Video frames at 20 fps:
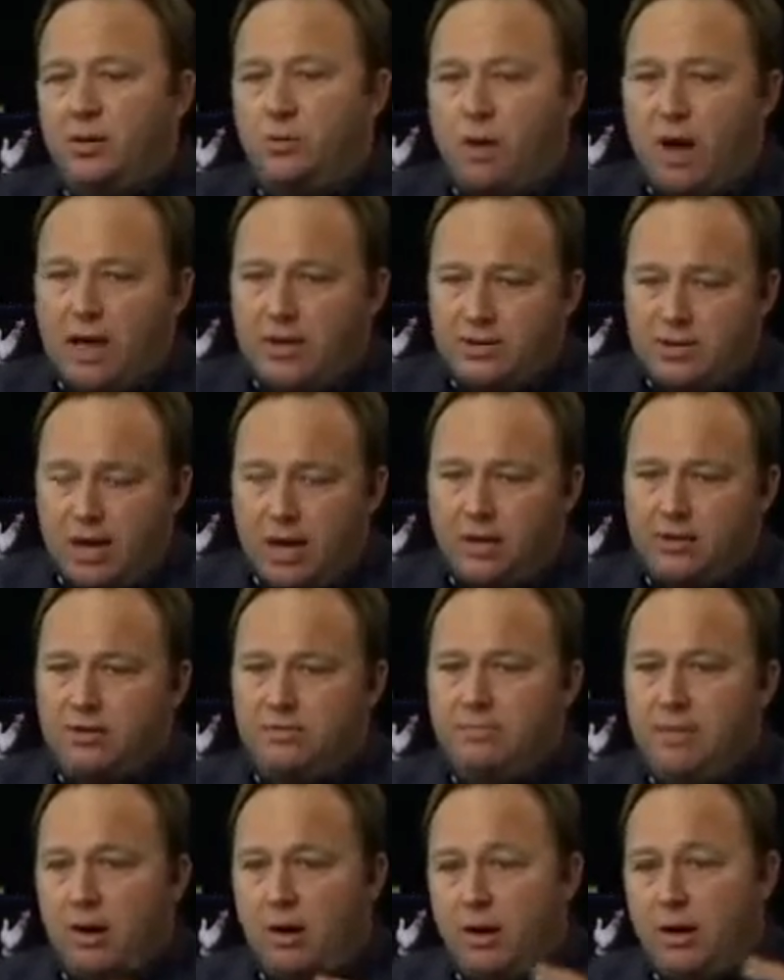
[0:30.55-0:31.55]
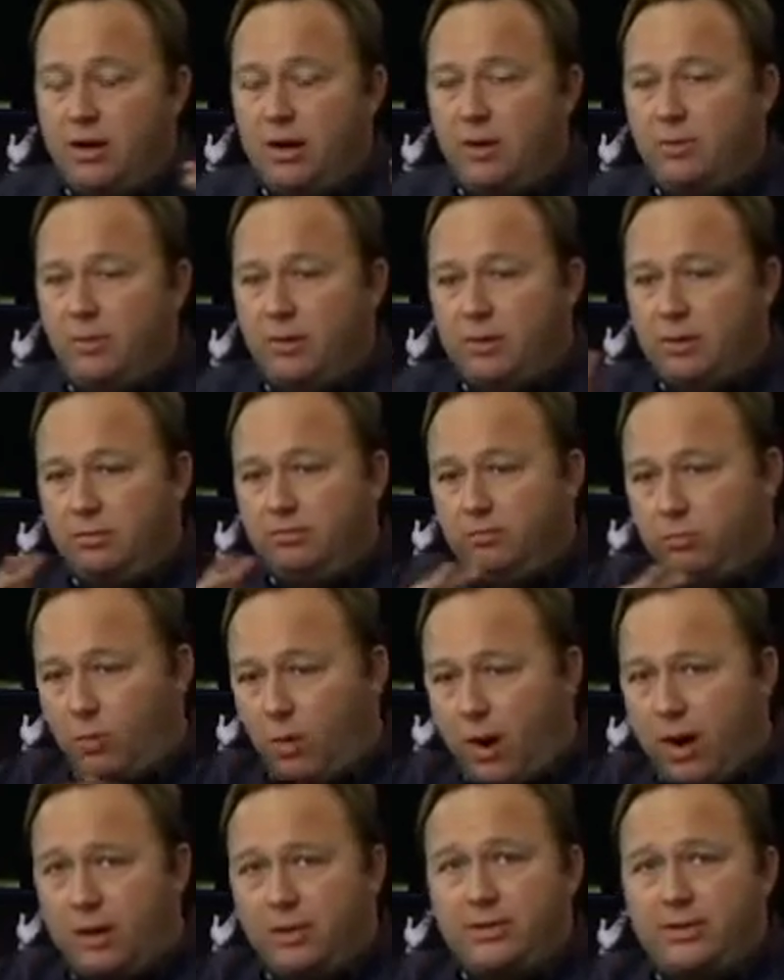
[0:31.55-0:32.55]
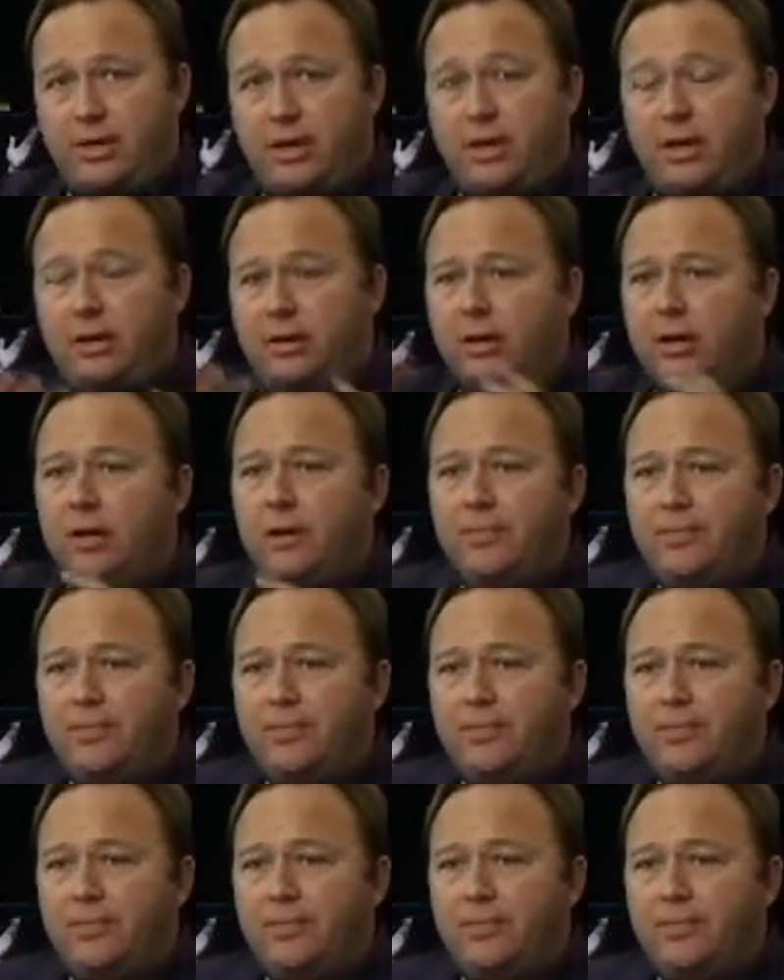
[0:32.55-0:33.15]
the Rothschilds have married in with the royalty and,